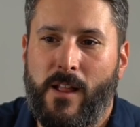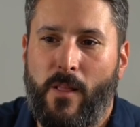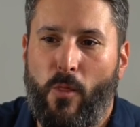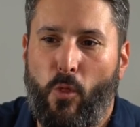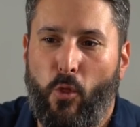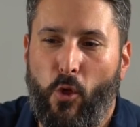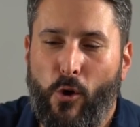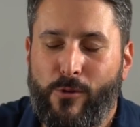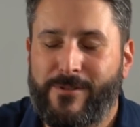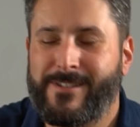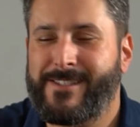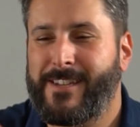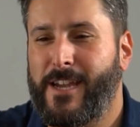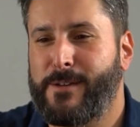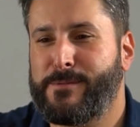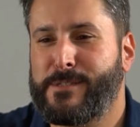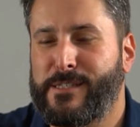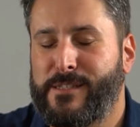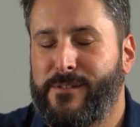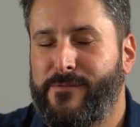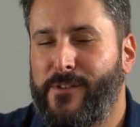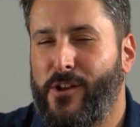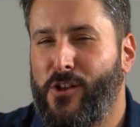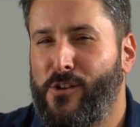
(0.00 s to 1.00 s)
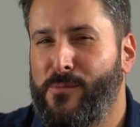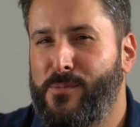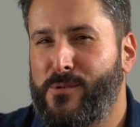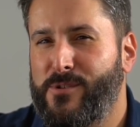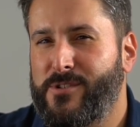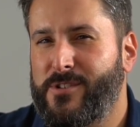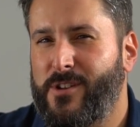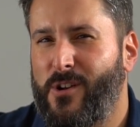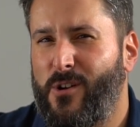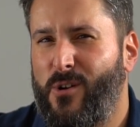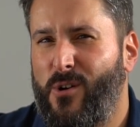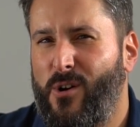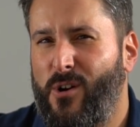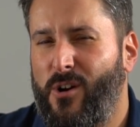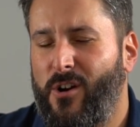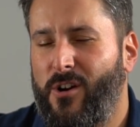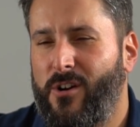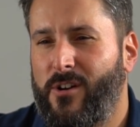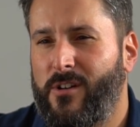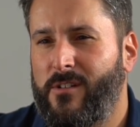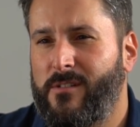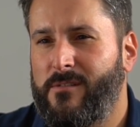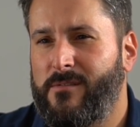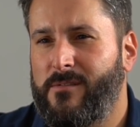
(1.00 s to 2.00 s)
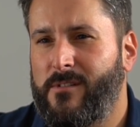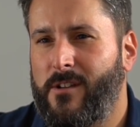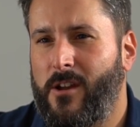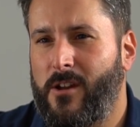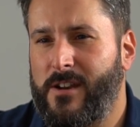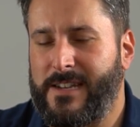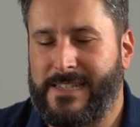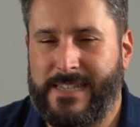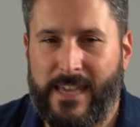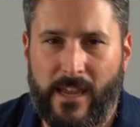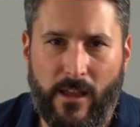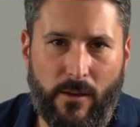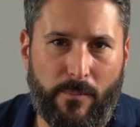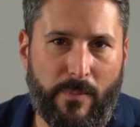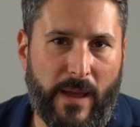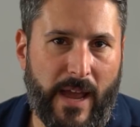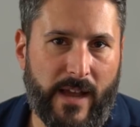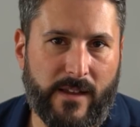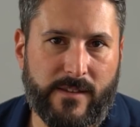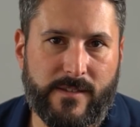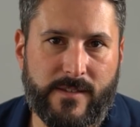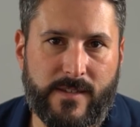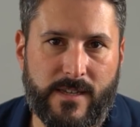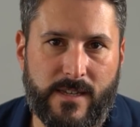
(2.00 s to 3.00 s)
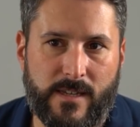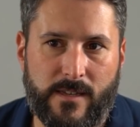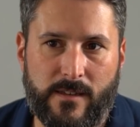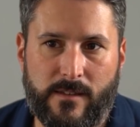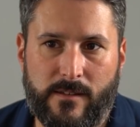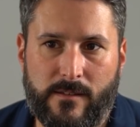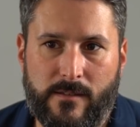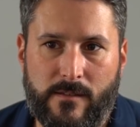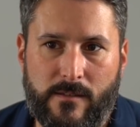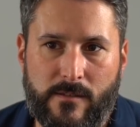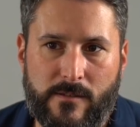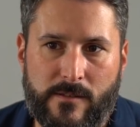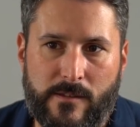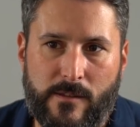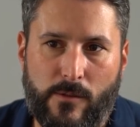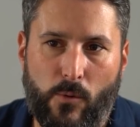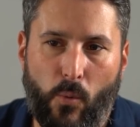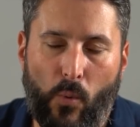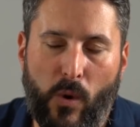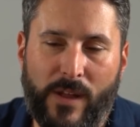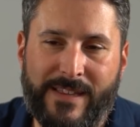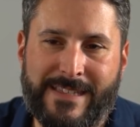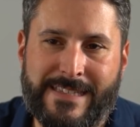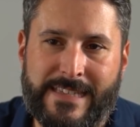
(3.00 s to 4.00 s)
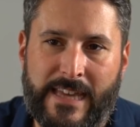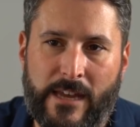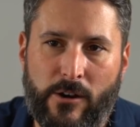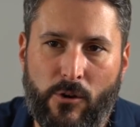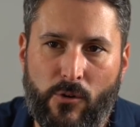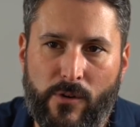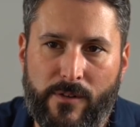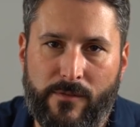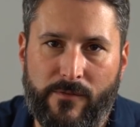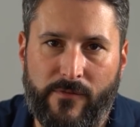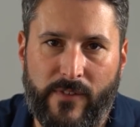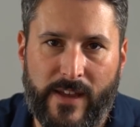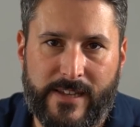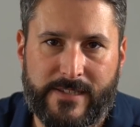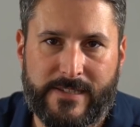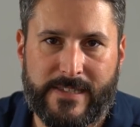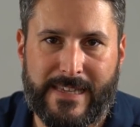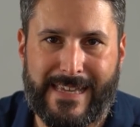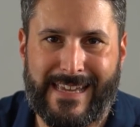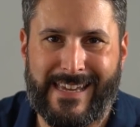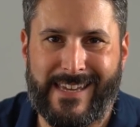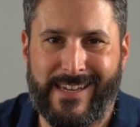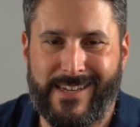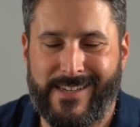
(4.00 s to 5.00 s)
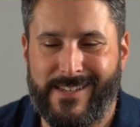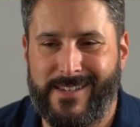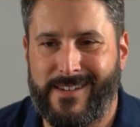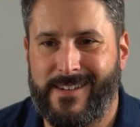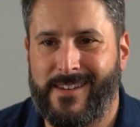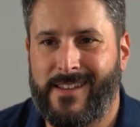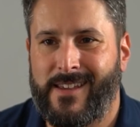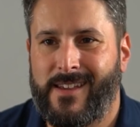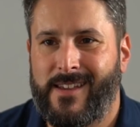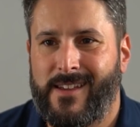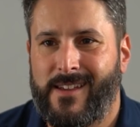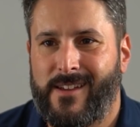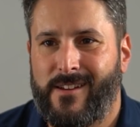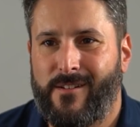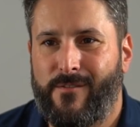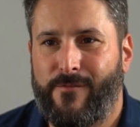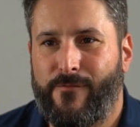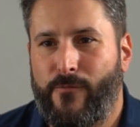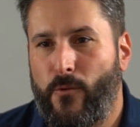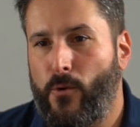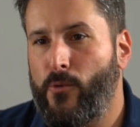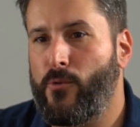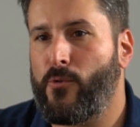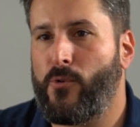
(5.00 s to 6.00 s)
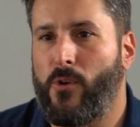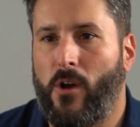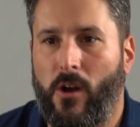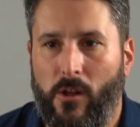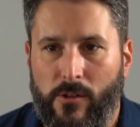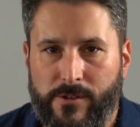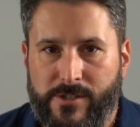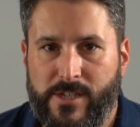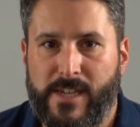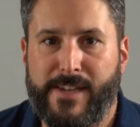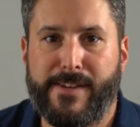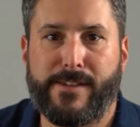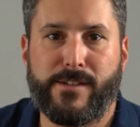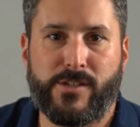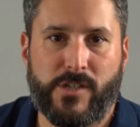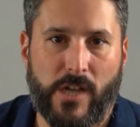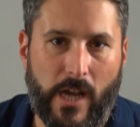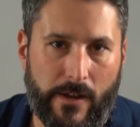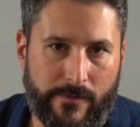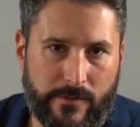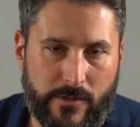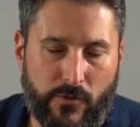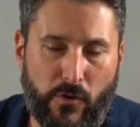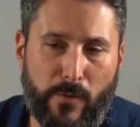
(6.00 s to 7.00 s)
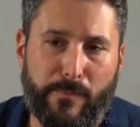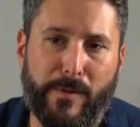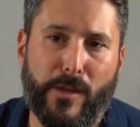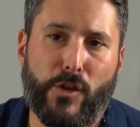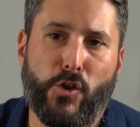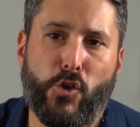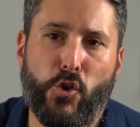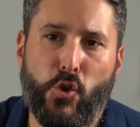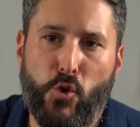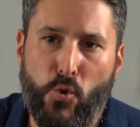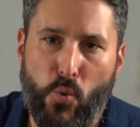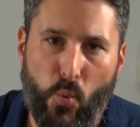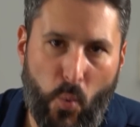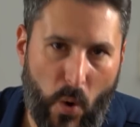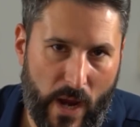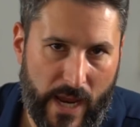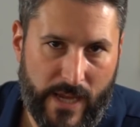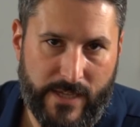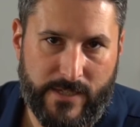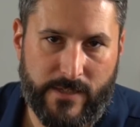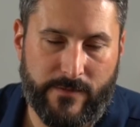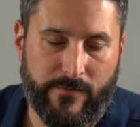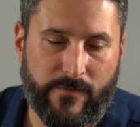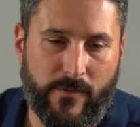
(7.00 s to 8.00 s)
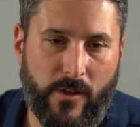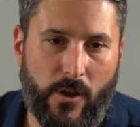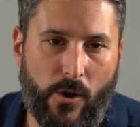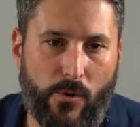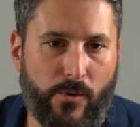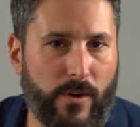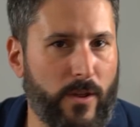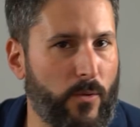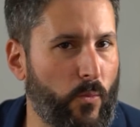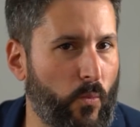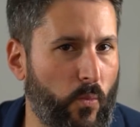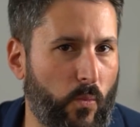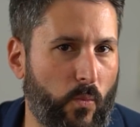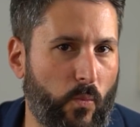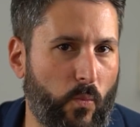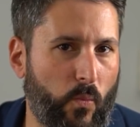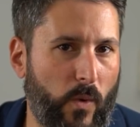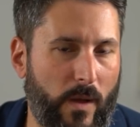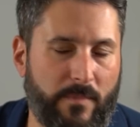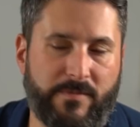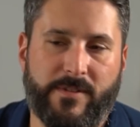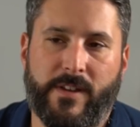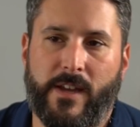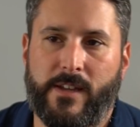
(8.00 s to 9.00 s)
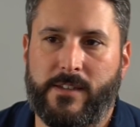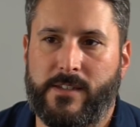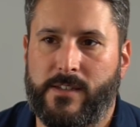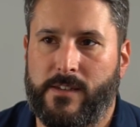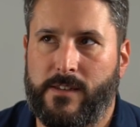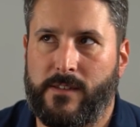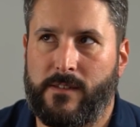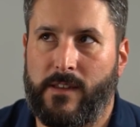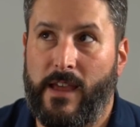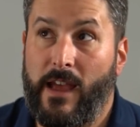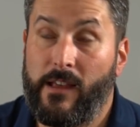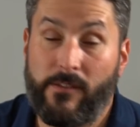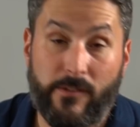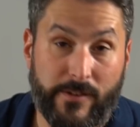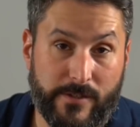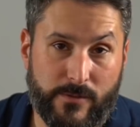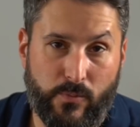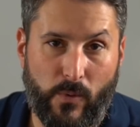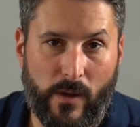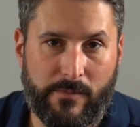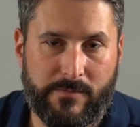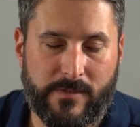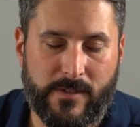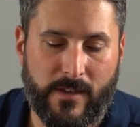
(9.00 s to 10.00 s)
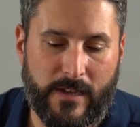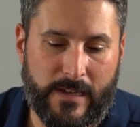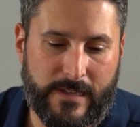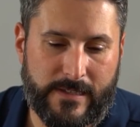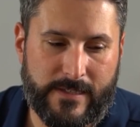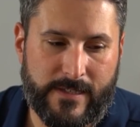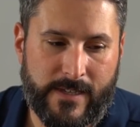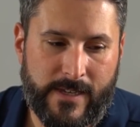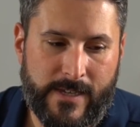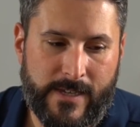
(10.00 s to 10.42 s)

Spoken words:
those types of developers are going to take a back seat. It's the ones that are investing in further knowledge in JavaScript and new ways of coding websites and headless websites.